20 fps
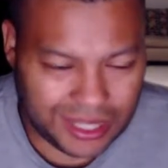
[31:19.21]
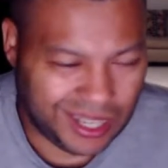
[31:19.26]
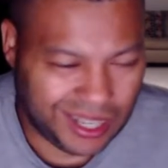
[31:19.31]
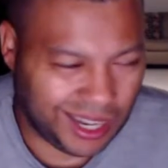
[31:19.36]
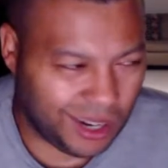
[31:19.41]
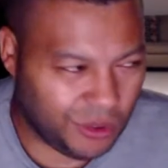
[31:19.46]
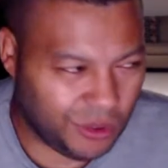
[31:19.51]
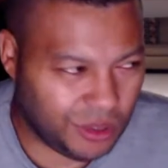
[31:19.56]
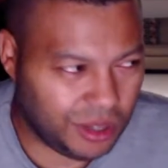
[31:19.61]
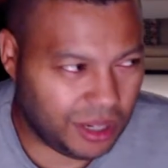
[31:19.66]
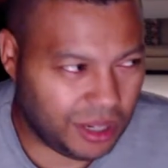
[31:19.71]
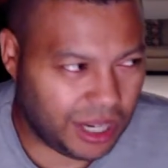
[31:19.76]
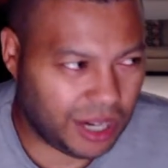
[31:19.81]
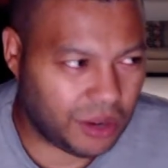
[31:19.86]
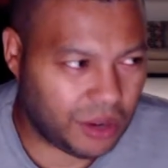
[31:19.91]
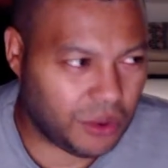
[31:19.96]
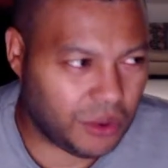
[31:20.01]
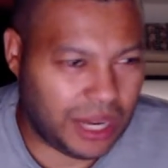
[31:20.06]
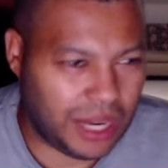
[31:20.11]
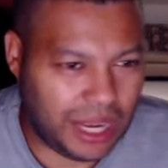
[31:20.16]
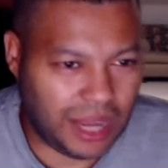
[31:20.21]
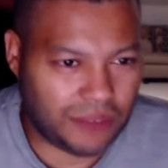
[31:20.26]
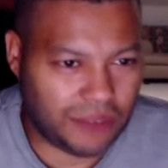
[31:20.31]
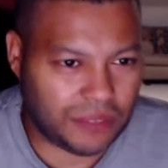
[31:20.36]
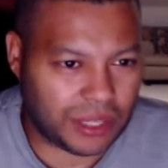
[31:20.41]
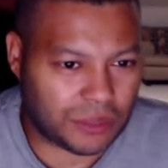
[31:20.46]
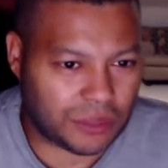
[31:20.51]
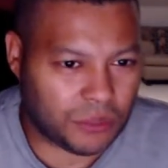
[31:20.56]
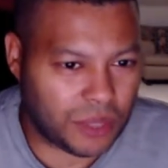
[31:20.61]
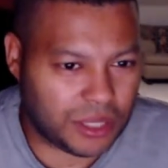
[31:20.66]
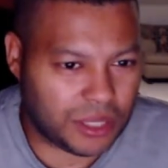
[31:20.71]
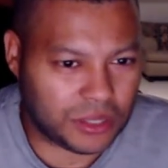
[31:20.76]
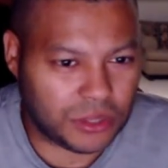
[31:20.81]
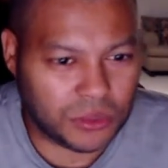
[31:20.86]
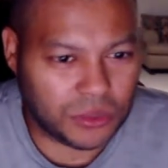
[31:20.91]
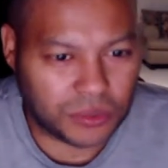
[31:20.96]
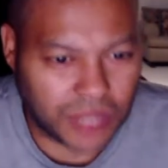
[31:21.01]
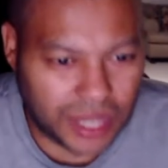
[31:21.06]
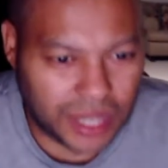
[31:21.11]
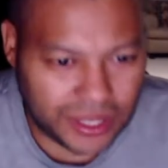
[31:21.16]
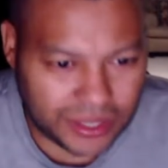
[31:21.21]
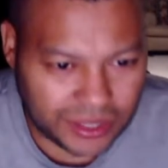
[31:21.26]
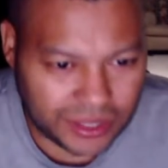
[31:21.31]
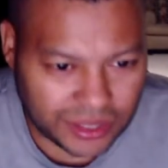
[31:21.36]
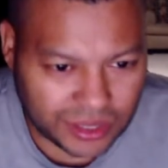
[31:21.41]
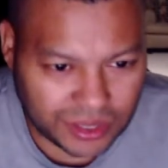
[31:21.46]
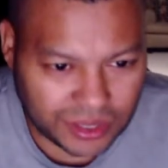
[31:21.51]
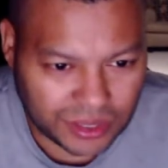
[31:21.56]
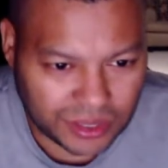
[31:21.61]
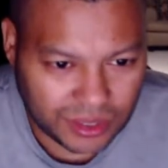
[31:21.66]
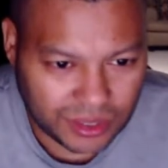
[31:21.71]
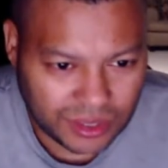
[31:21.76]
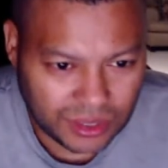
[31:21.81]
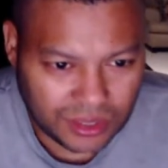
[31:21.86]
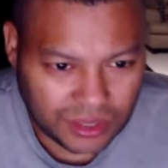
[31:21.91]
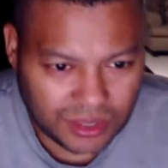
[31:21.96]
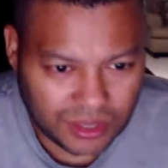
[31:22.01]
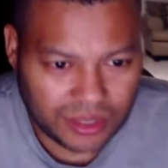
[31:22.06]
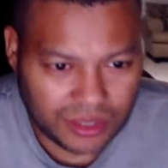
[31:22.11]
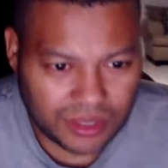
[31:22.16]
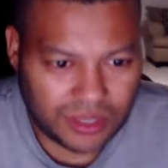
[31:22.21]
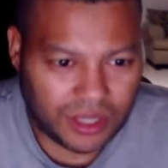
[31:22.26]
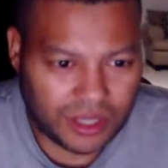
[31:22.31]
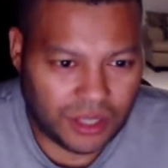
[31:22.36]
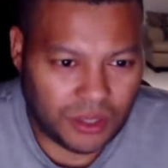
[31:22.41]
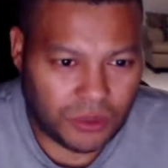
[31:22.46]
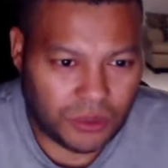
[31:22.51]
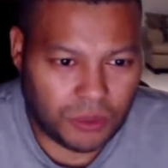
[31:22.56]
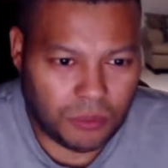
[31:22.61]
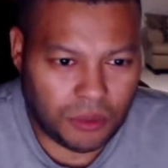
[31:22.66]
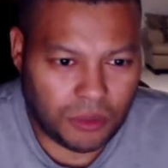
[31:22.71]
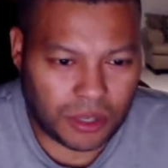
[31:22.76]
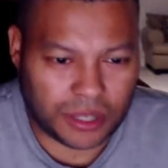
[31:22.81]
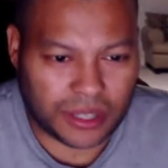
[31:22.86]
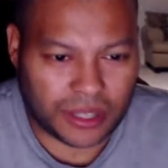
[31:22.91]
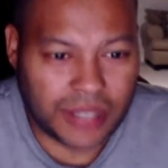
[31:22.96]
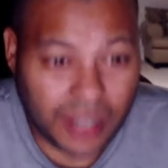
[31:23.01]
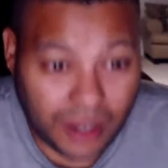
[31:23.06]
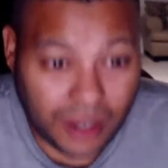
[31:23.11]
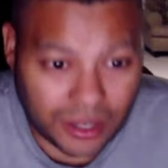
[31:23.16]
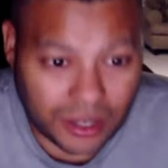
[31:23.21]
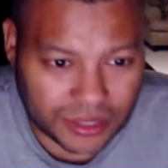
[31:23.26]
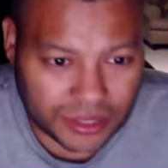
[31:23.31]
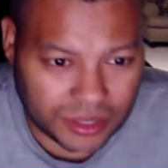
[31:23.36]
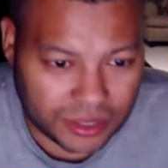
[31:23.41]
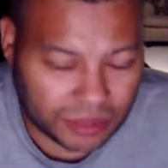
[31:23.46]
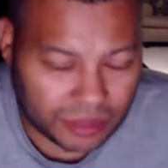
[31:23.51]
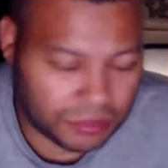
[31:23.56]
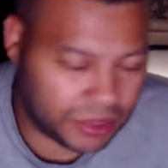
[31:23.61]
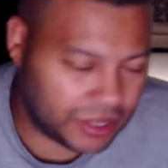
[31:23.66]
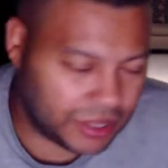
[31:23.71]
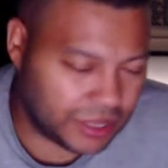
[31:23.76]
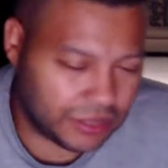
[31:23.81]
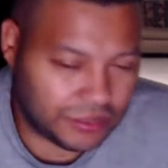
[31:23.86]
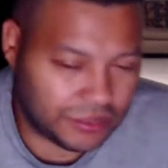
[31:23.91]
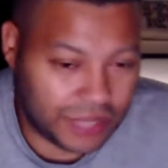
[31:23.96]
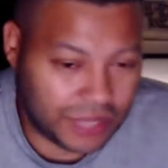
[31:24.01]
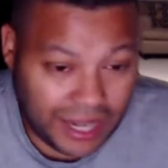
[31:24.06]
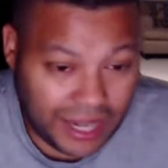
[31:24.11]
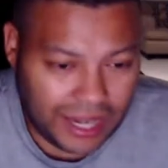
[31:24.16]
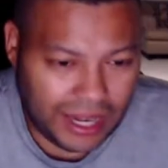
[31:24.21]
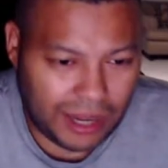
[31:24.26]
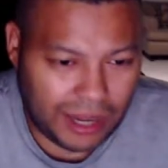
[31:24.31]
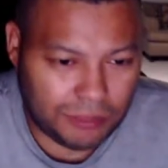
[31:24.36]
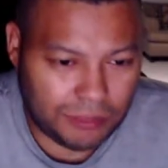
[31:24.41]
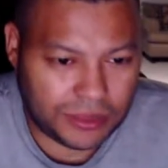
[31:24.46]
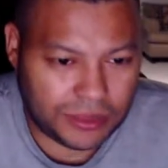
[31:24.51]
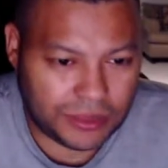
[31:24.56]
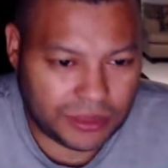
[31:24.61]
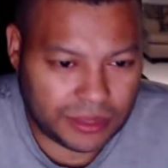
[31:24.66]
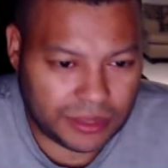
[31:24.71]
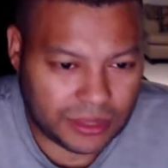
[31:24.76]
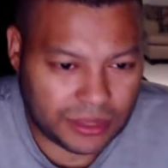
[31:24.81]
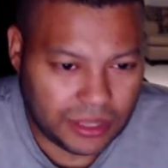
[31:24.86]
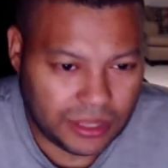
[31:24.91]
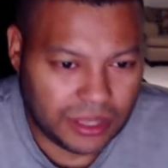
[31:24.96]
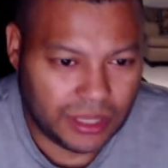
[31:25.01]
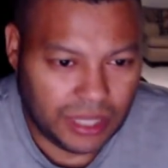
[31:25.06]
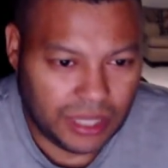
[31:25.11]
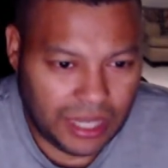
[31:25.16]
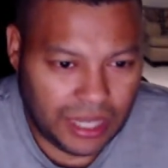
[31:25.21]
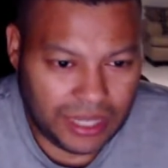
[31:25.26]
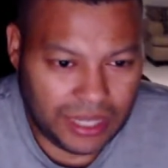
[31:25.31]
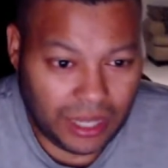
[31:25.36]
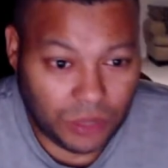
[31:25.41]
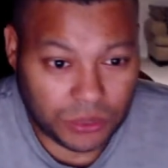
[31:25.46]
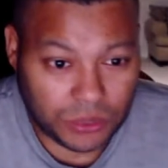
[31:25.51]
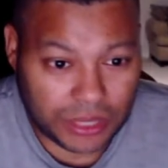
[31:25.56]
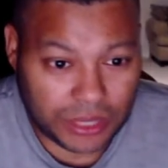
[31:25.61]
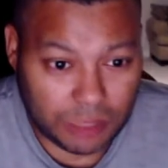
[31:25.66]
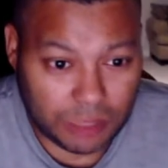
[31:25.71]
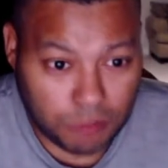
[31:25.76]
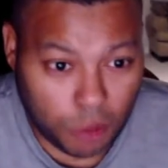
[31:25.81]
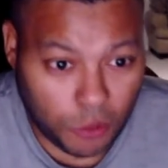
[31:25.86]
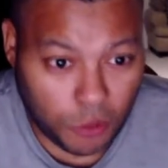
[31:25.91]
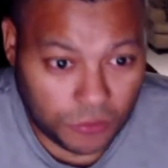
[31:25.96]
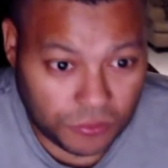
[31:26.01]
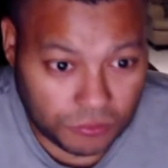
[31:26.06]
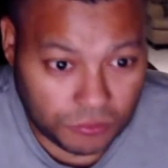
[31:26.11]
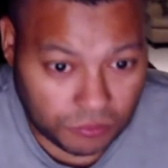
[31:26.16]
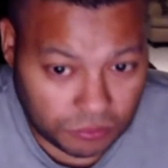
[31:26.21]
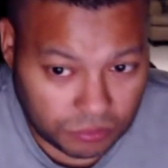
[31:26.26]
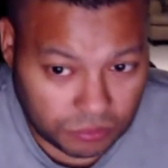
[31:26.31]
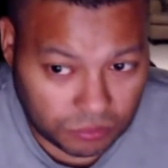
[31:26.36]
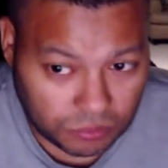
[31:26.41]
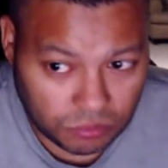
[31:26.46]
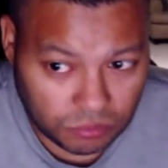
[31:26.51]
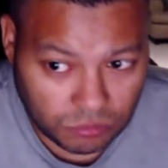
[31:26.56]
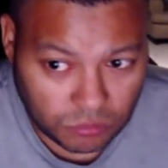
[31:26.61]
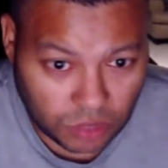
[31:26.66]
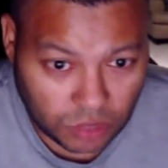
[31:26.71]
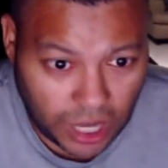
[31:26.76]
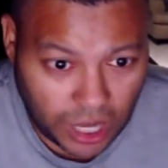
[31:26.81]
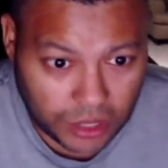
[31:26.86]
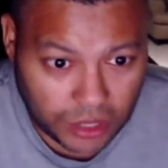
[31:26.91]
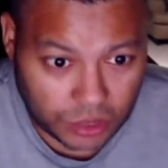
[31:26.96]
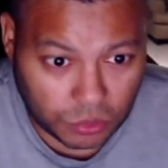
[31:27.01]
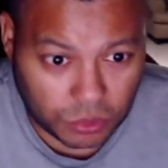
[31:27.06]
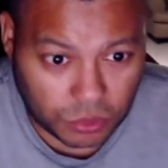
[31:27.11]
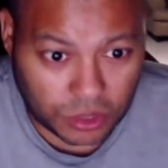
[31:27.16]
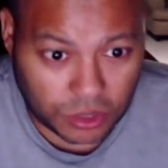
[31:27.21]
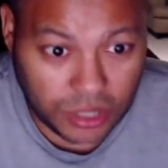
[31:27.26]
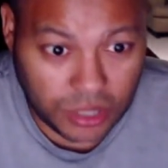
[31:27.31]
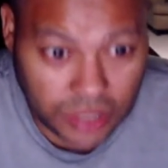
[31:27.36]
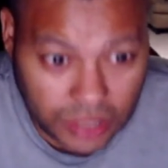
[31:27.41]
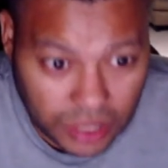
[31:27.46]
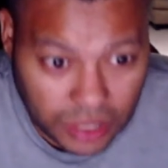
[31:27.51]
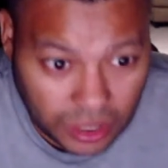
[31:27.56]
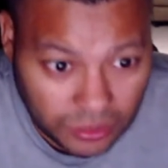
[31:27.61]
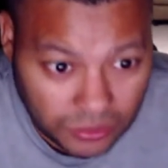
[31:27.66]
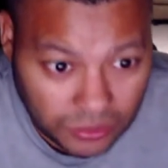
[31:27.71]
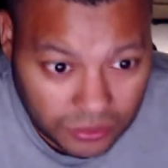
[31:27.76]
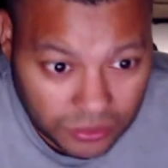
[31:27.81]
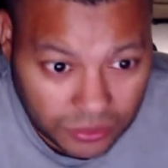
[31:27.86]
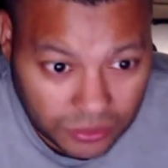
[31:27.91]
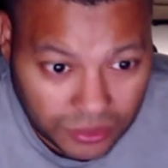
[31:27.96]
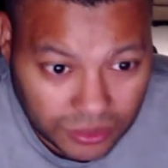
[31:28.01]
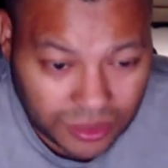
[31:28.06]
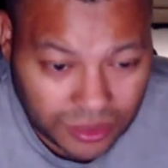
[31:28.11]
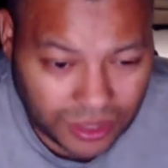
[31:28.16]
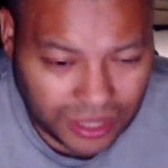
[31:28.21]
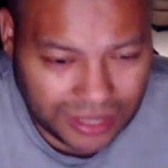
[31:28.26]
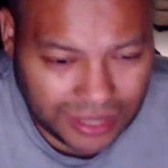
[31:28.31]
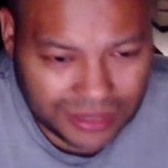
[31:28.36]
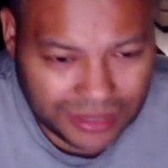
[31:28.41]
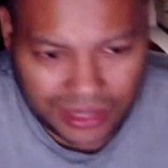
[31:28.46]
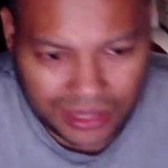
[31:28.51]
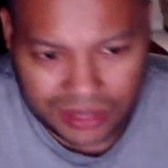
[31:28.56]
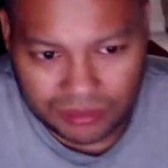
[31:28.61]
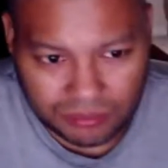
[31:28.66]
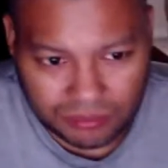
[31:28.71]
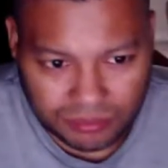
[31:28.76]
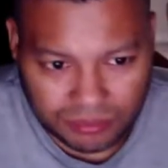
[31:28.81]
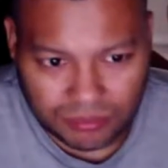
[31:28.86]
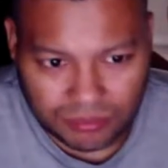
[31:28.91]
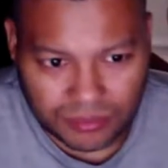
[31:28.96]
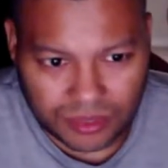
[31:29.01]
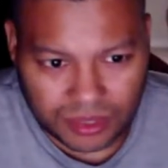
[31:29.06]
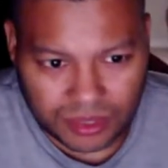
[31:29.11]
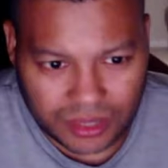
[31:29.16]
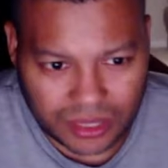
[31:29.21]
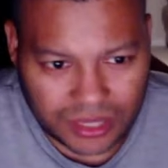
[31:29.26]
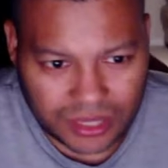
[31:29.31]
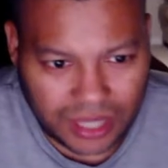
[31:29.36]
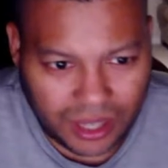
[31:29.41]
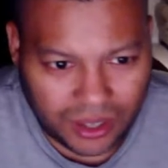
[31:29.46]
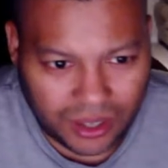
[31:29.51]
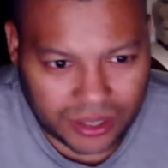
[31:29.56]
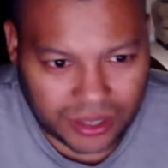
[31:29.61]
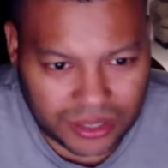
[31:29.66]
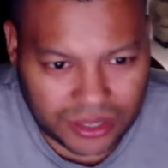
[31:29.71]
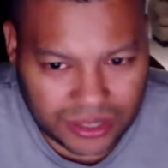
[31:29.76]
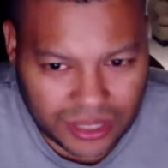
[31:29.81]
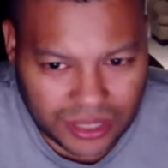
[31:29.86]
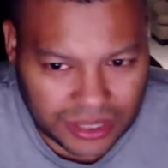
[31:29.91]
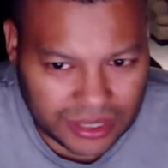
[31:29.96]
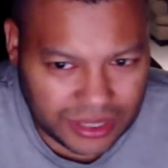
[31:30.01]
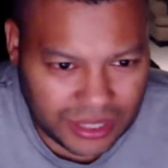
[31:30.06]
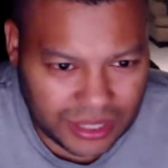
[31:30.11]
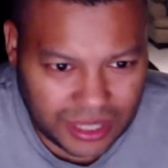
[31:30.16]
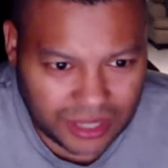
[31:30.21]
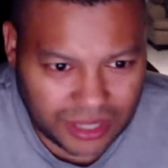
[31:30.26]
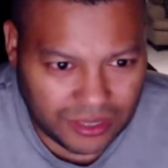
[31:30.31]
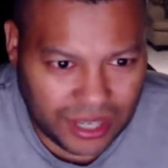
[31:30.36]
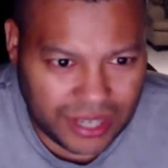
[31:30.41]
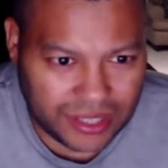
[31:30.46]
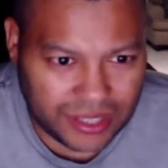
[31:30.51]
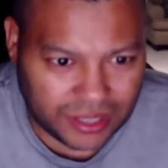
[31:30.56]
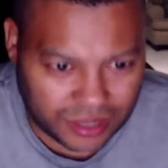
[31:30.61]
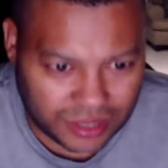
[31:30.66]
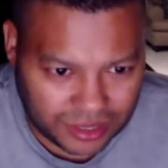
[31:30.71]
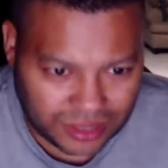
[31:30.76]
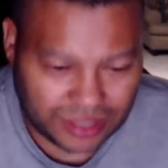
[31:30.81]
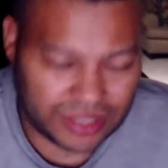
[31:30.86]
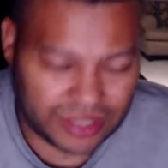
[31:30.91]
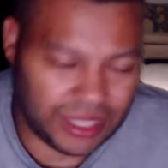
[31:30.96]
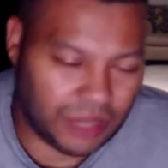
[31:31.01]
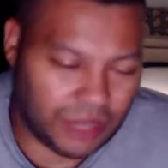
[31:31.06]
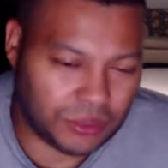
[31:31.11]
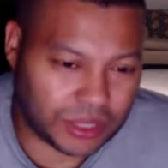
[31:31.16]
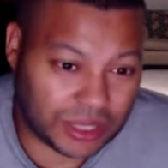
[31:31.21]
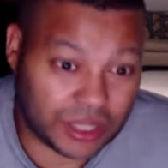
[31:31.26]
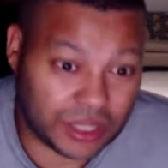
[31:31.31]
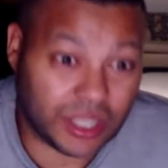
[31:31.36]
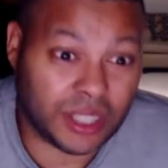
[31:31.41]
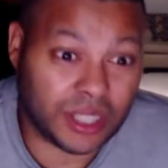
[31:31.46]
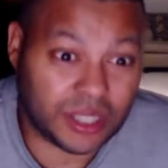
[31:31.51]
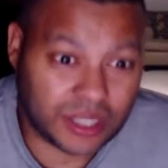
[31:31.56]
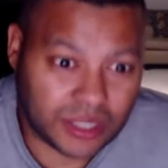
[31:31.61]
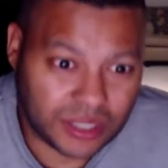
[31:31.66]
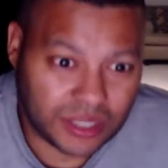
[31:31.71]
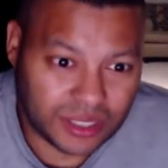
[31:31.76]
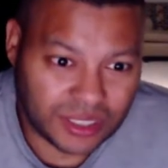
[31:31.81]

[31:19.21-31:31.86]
I don't want I don't want to have like one or two writers you know, on a character. Because if that happens, and I don't think both writers were good enough, right? Then the character doesn't get a writer, and that would suck,